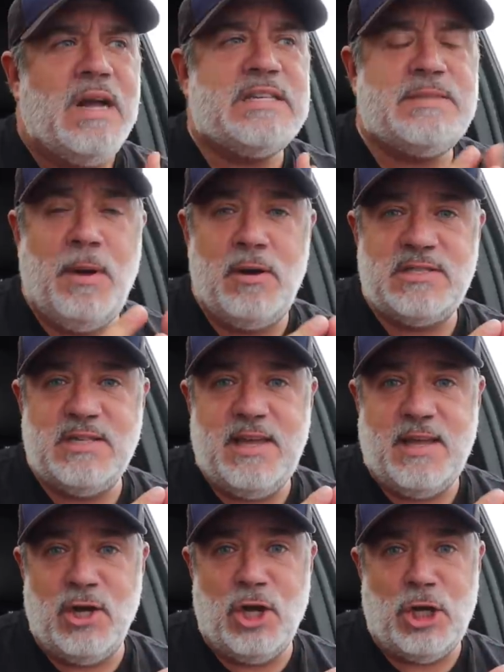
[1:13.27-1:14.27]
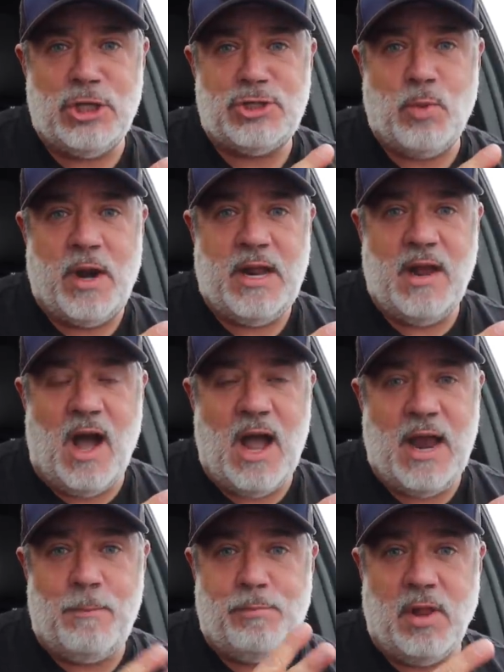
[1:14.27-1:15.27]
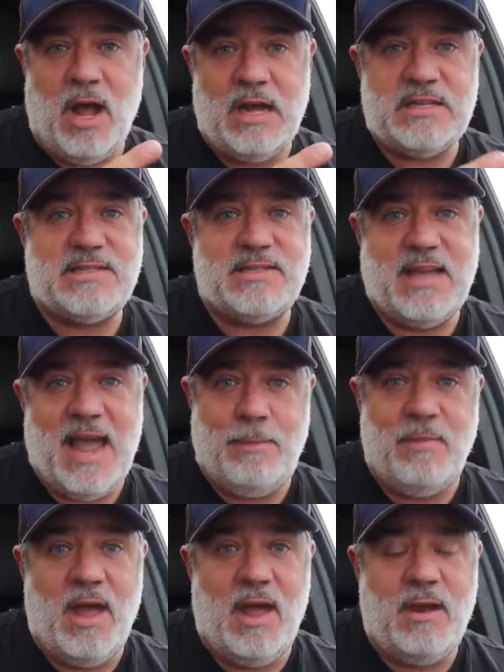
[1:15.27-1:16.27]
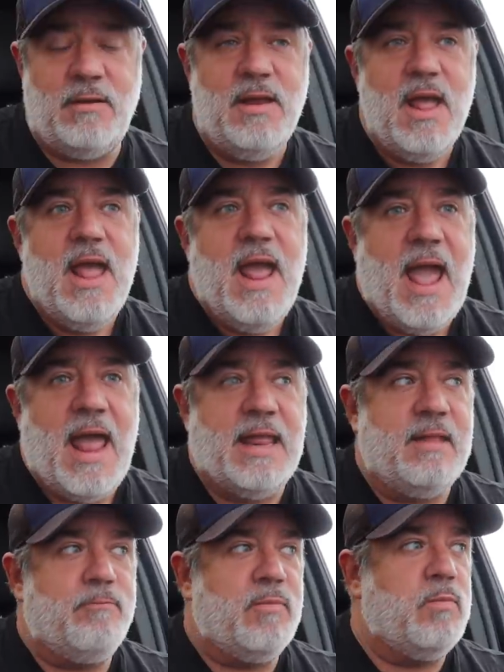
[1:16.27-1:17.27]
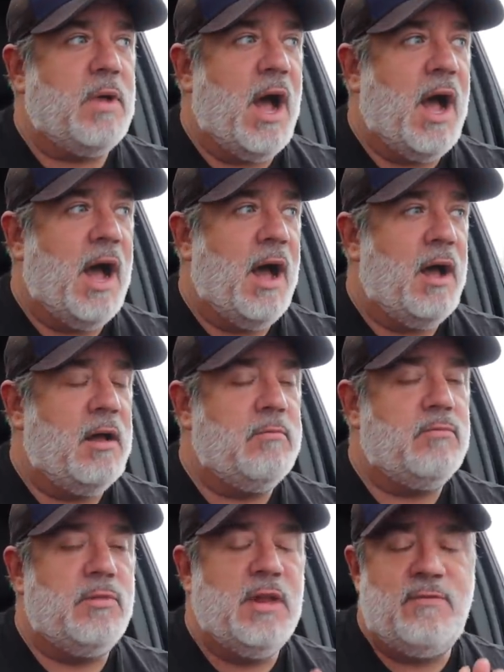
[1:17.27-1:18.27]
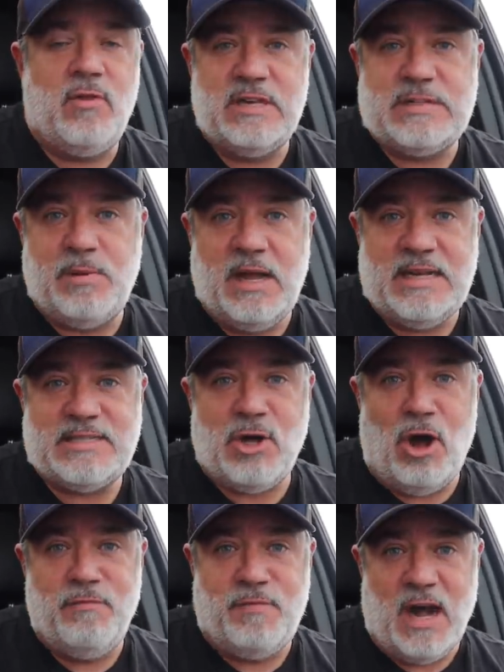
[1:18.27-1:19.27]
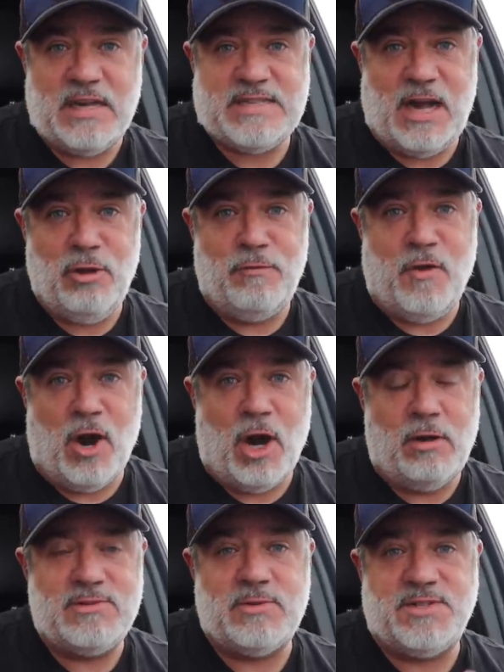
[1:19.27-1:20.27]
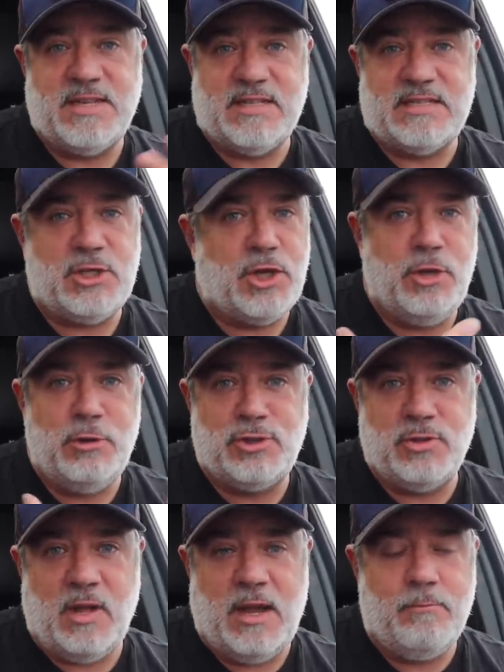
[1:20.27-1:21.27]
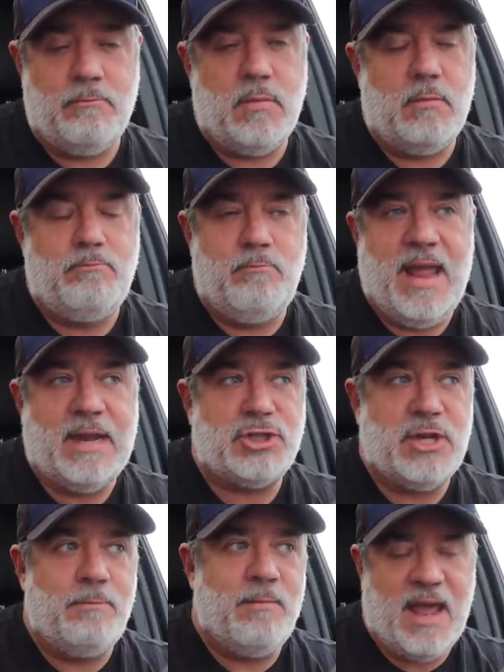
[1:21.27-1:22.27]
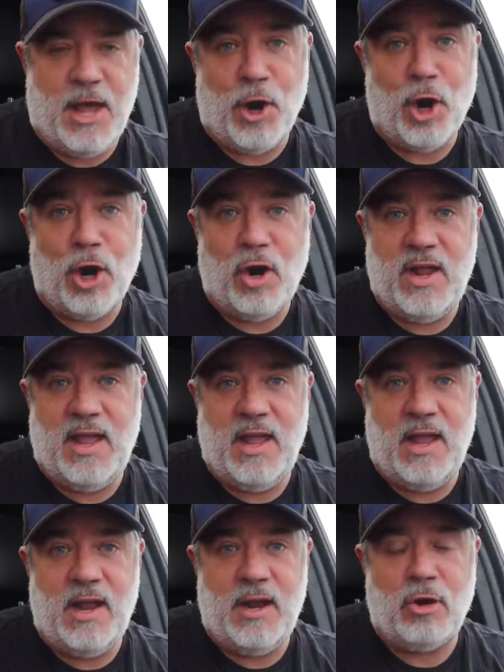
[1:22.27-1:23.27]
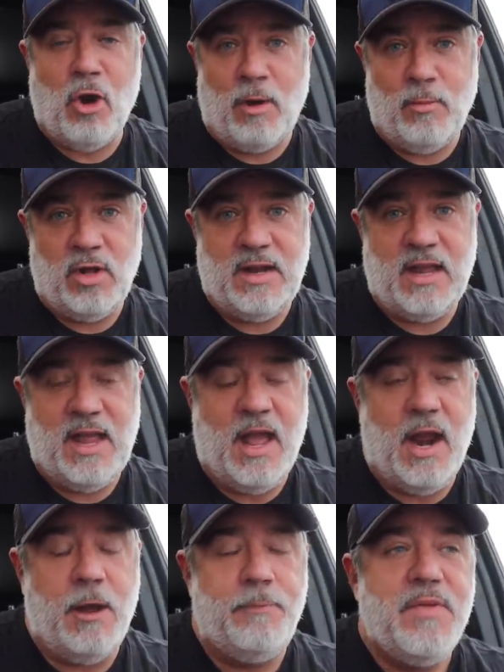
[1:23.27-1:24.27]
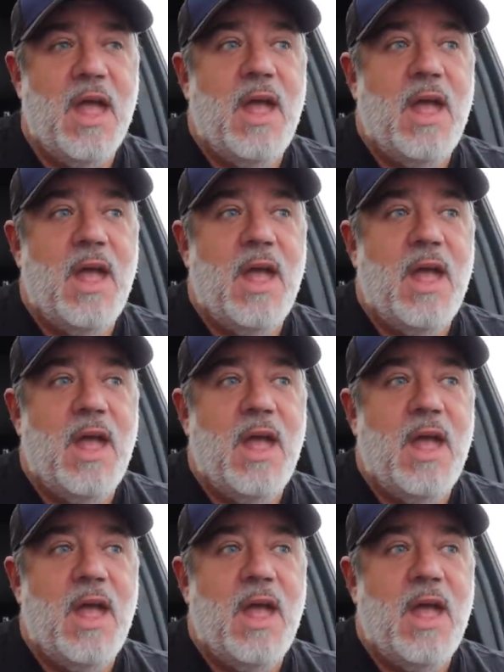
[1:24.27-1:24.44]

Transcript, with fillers: supposedly killed 29 plus gay men and he uh, lived on this place called Fox Hollow Farms. It was like this huge like Mansion Manor in Carmel, Indiana.